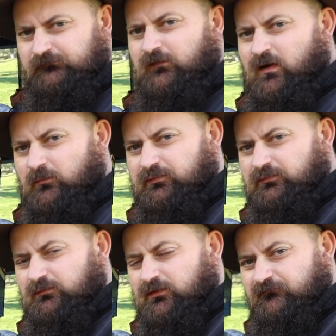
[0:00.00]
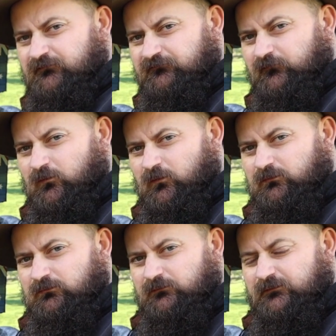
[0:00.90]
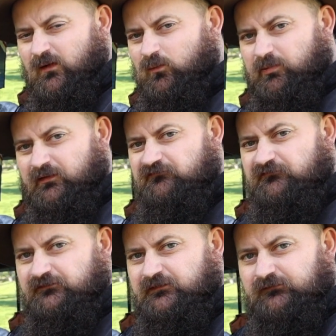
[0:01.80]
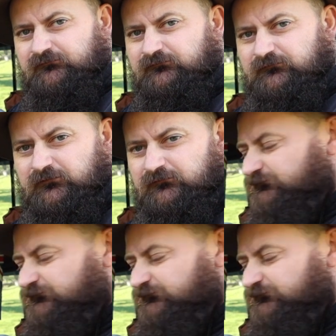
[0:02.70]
top of the floor, that'll be for things, as you can